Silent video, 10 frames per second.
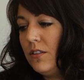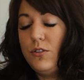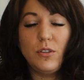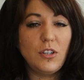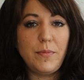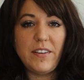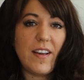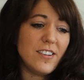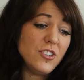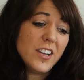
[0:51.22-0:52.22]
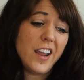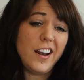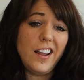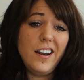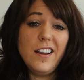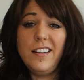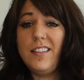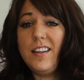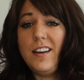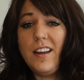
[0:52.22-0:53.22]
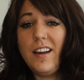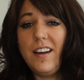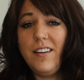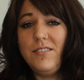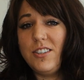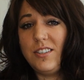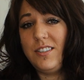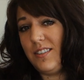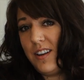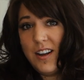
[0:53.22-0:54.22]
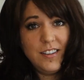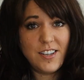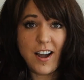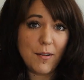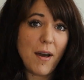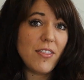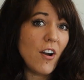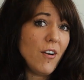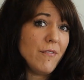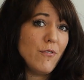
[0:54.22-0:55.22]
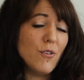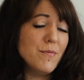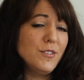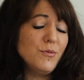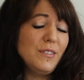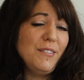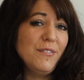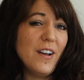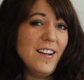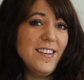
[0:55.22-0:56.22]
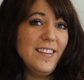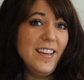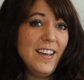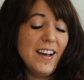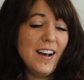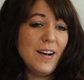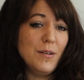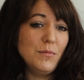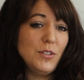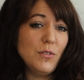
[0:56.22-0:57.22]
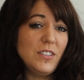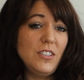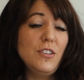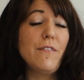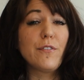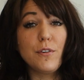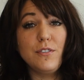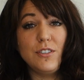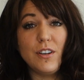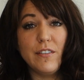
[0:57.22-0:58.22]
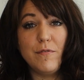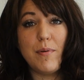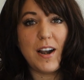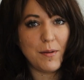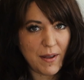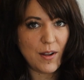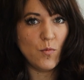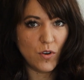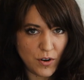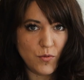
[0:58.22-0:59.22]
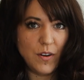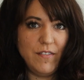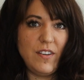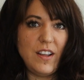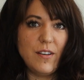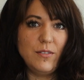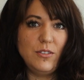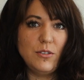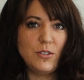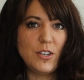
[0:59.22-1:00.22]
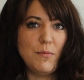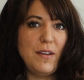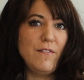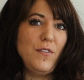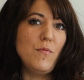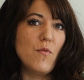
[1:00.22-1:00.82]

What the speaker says: do a little bit of educating and then just talk about the art form. It's really fun. So this is the first of Body Paint 101 videos. There's going to be a few